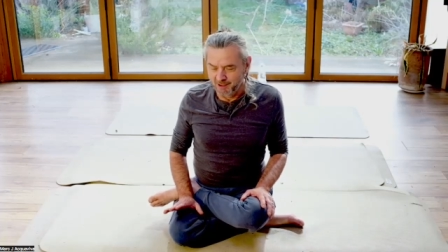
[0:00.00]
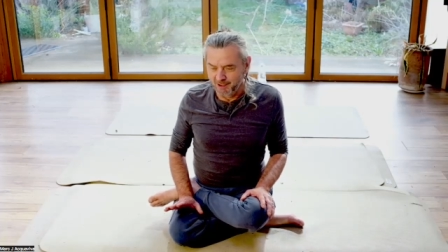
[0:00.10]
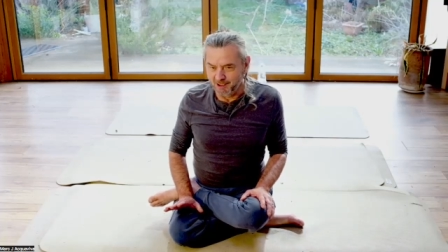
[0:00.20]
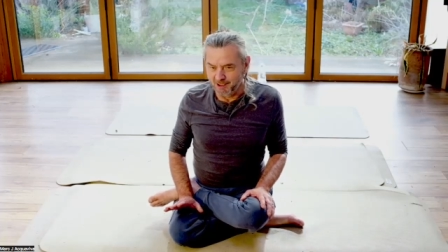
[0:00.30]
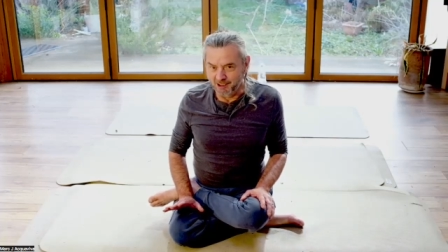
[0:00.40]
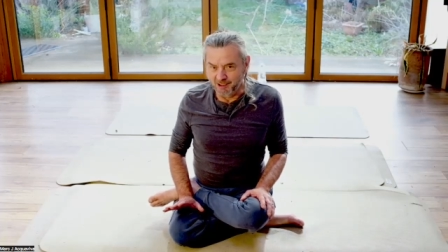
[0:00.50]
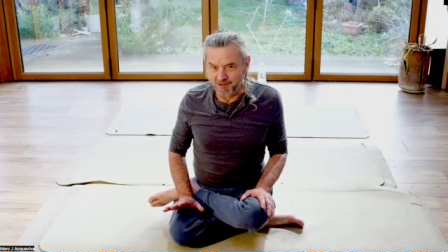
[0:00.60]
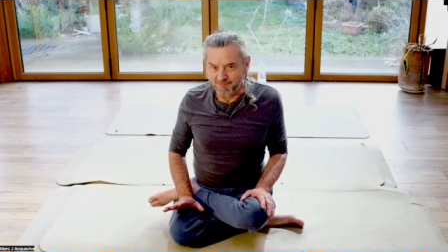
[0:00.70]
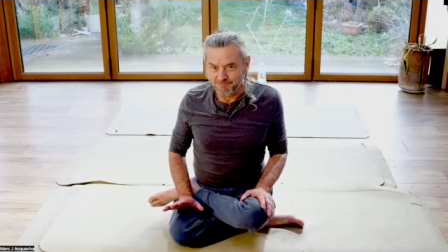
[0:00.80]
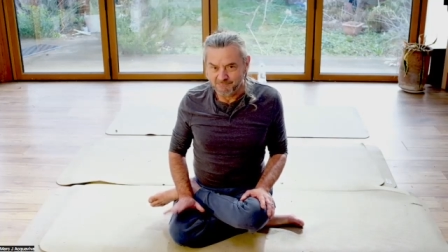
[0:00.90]

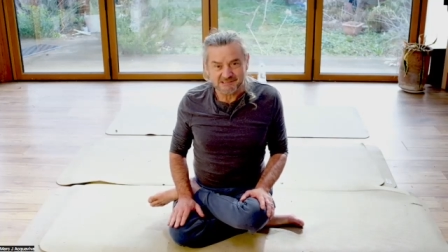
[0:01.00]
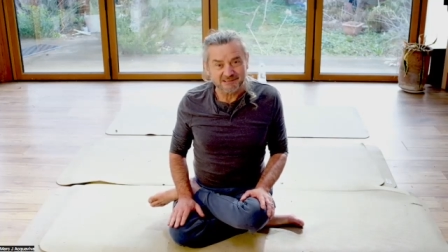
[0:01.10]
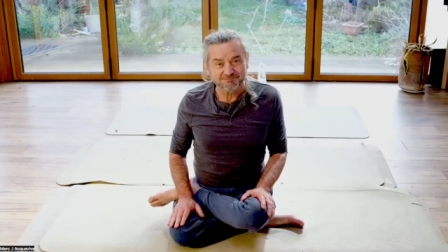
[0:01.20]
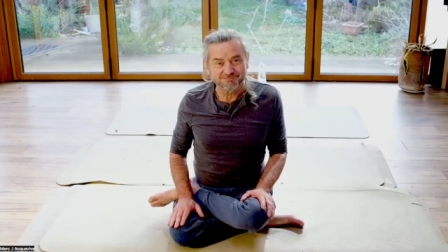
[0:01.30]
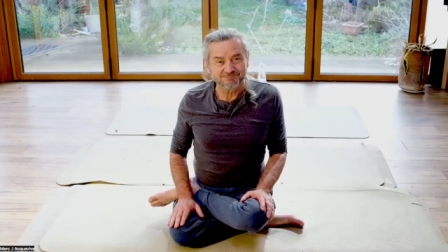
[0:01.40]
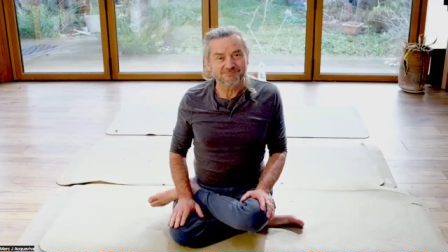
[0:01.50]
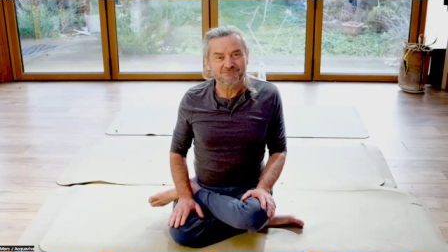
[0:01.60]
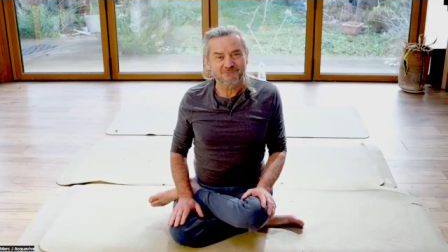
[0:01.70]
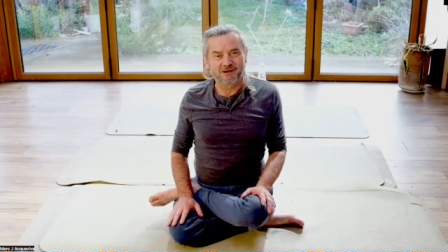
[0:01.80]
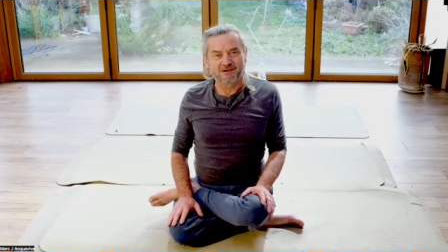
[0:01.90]
Um, that's it.
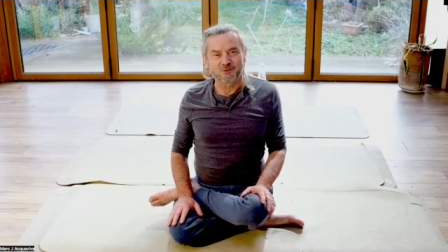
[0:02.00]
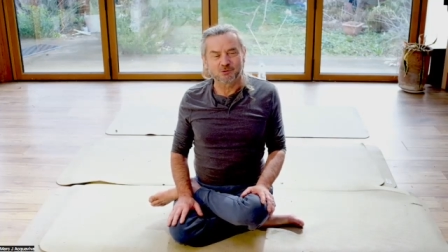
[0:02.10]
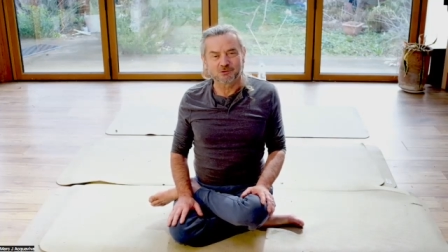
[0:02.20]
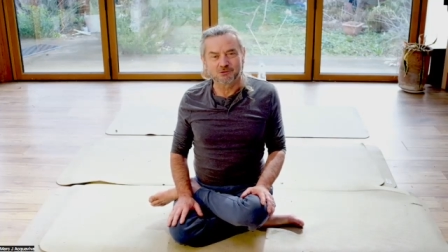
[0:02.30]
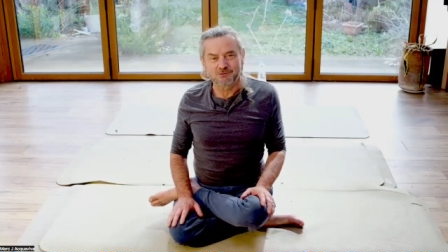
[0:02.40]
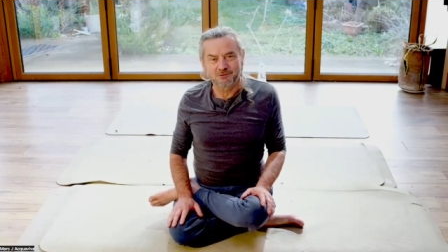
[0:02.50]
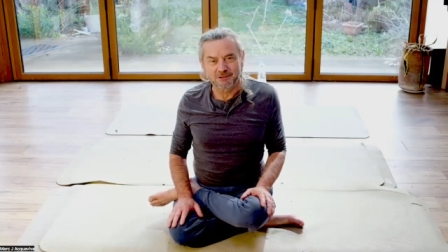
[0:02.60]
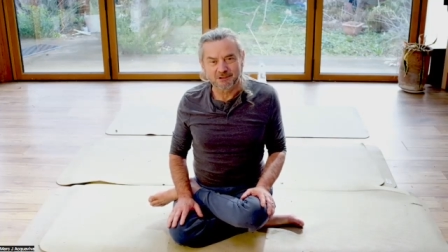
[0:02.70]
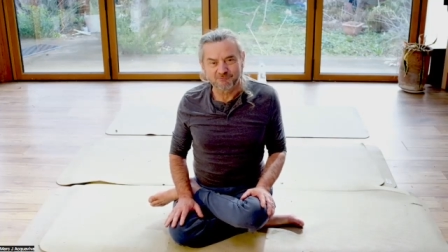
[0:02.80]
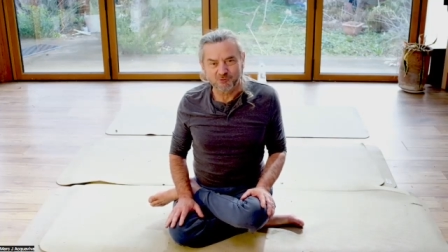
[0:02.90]
I will
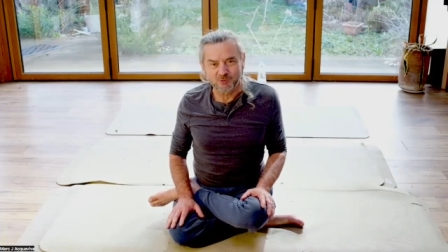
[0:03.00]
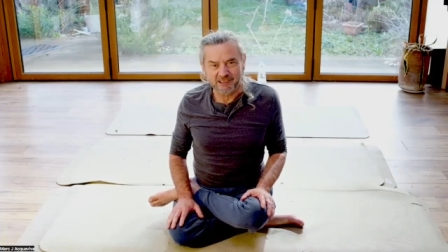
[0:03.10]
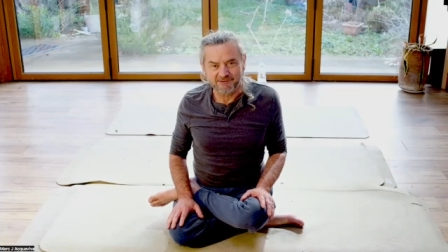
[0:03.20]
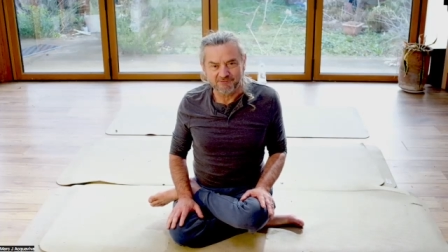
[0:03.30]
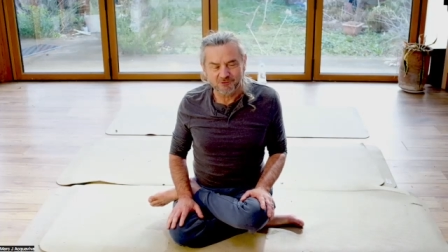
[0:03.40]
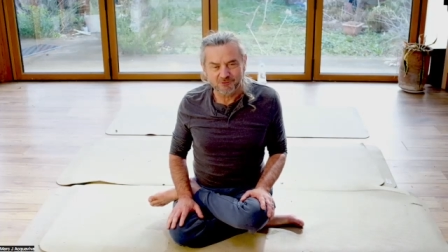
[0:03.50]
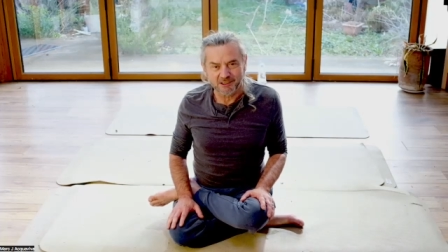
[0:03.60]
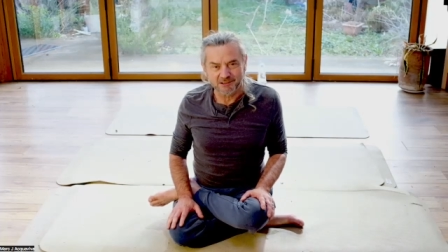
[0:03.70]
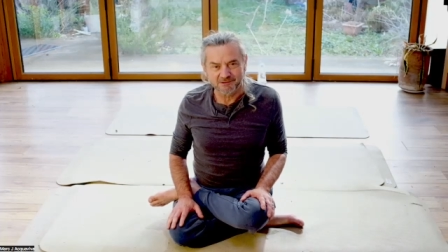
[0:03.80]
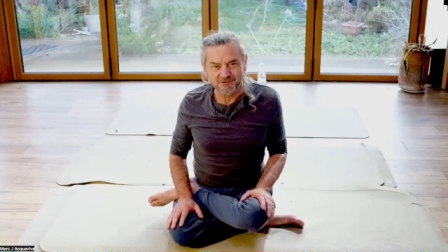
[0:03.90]
love you and leave you,
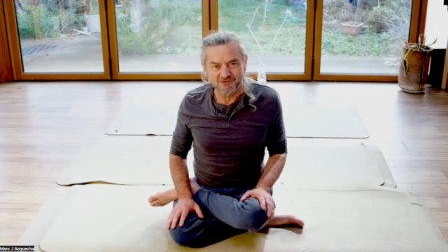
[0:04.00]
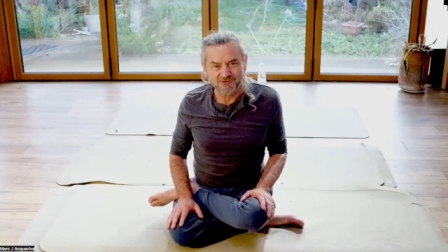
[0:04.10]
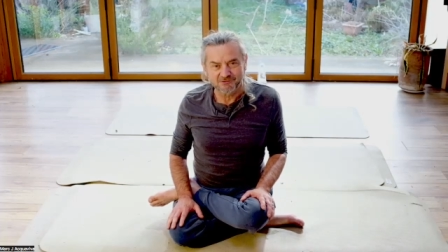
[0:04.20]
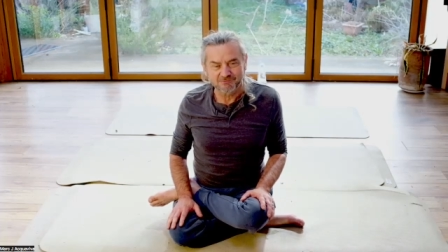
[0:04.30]
and